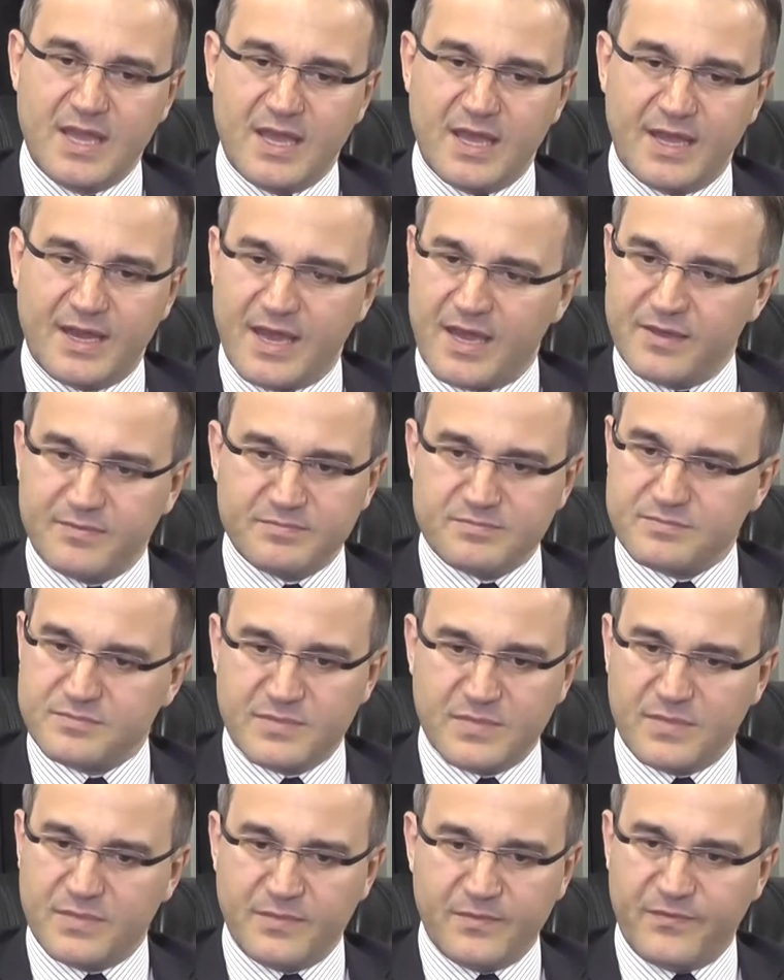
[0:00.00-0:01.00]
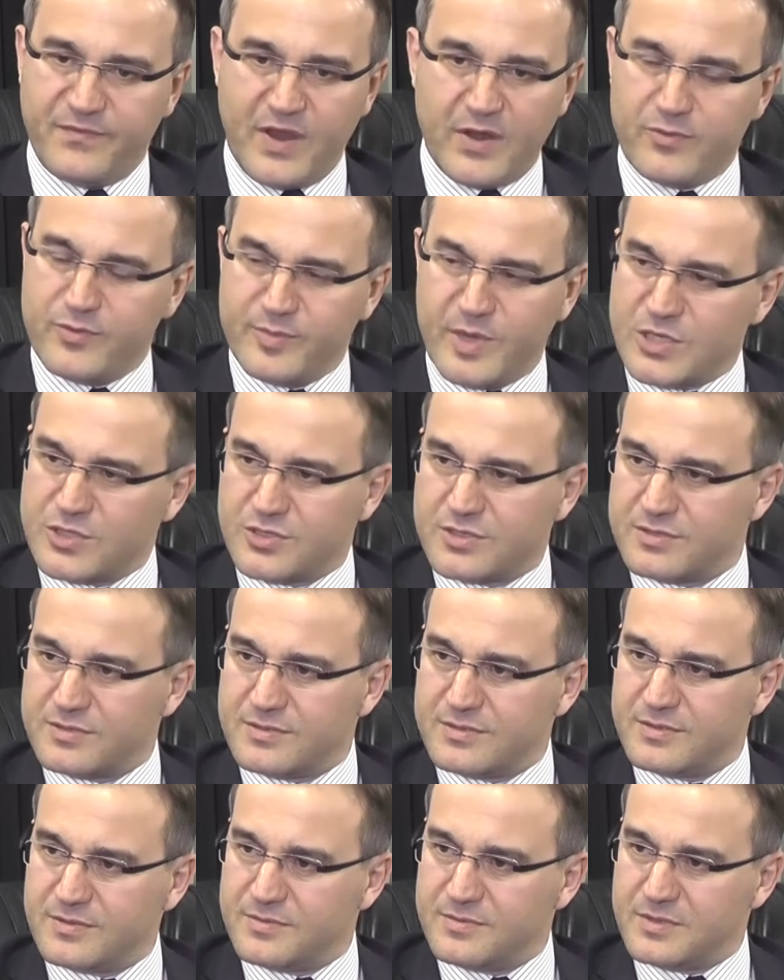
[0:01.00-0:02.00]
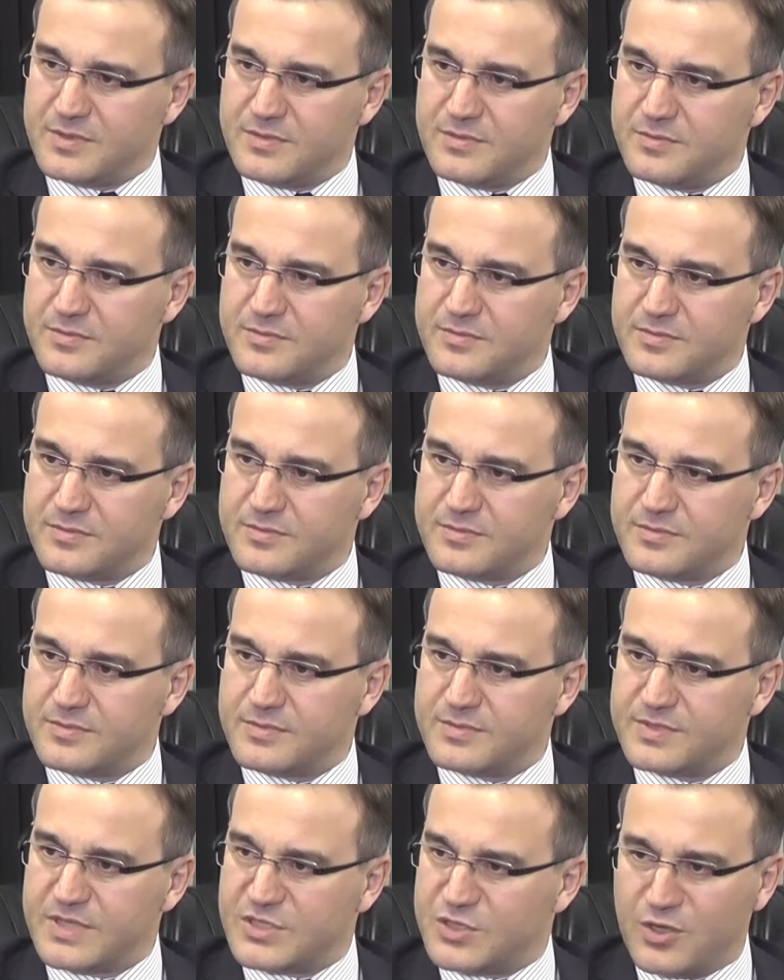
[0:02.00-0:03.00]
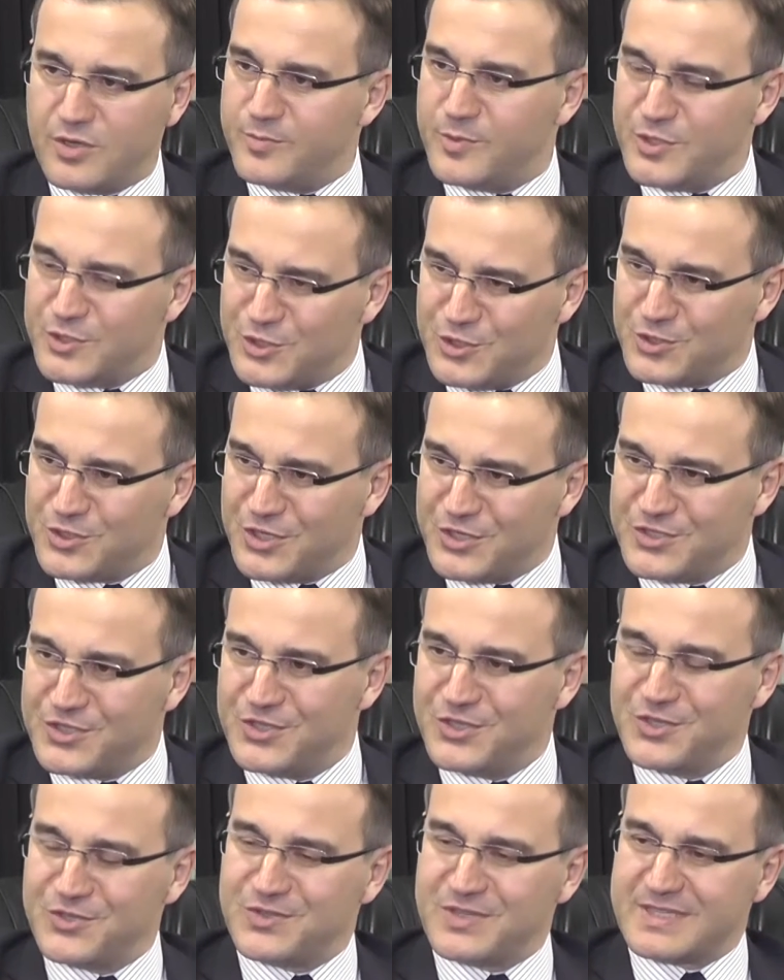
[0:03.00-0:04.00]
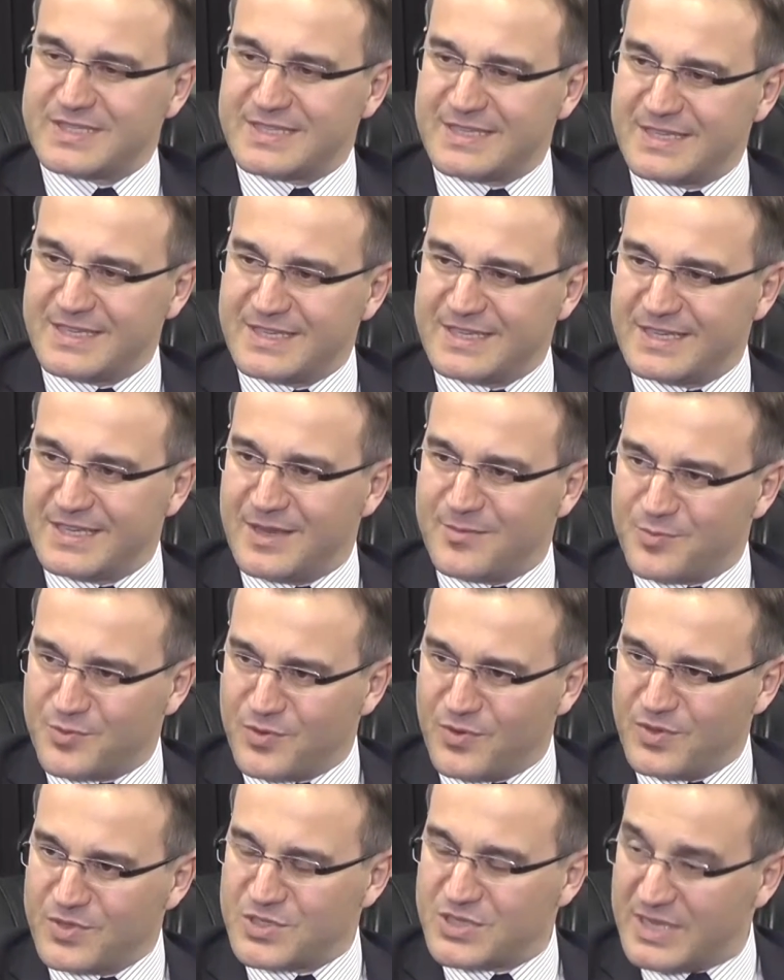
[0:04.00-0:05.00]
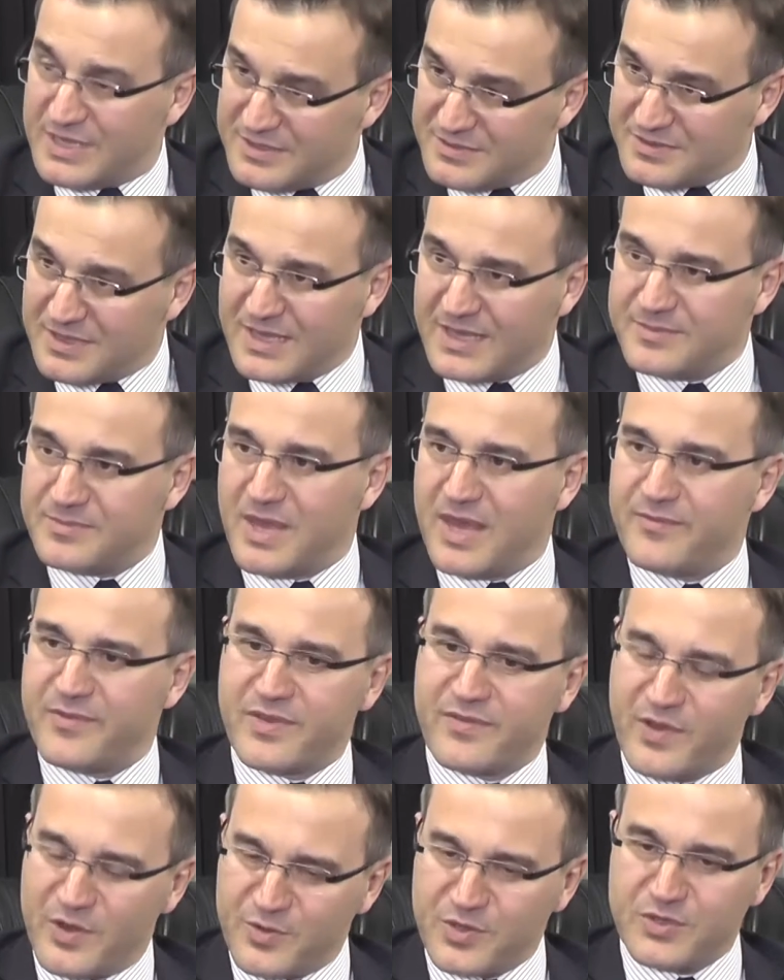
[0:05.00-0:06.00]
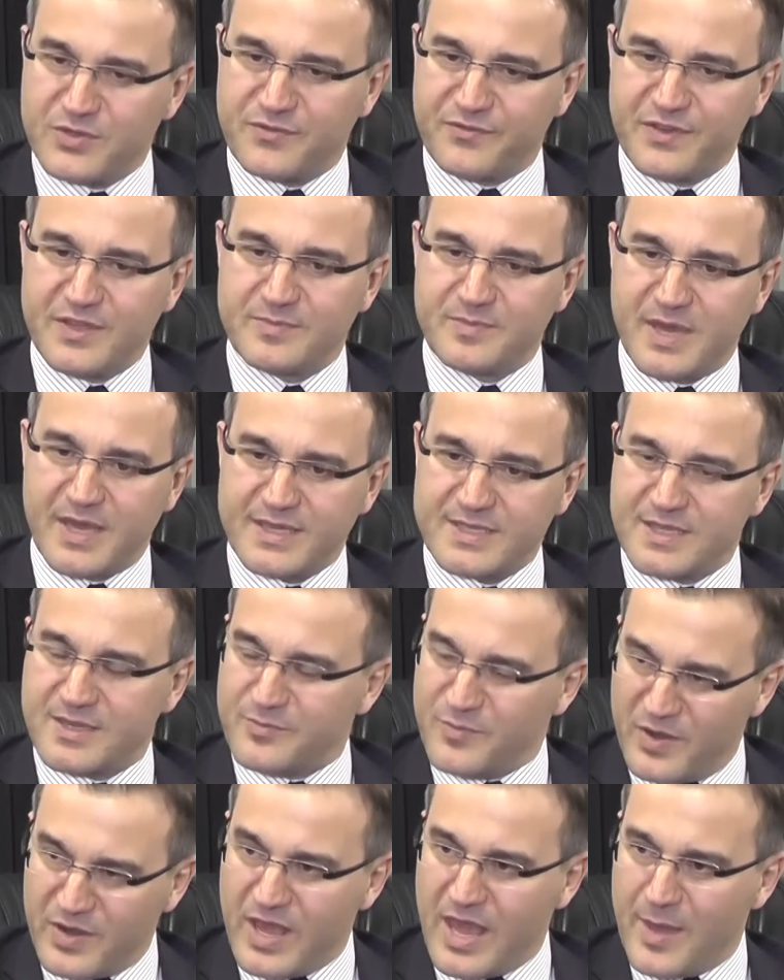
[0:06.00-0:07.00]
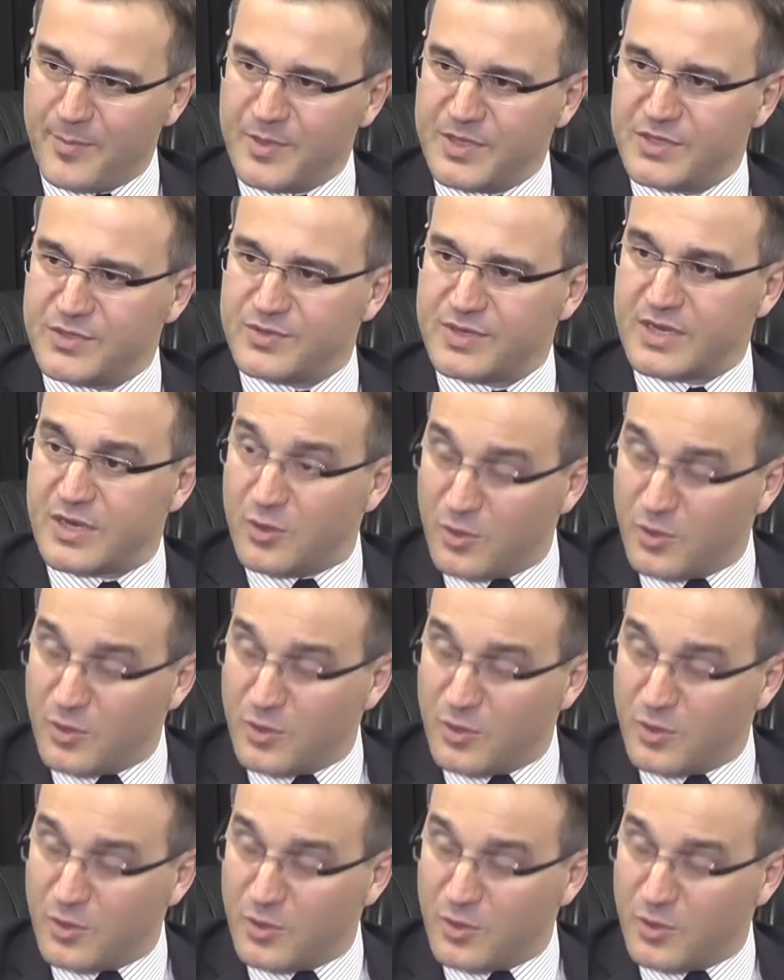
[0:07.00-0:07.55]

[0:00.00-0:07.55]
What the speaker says: And I'm very much determined to continue this approach, and I'm having very good feedbacks, and I'm very happy to do that.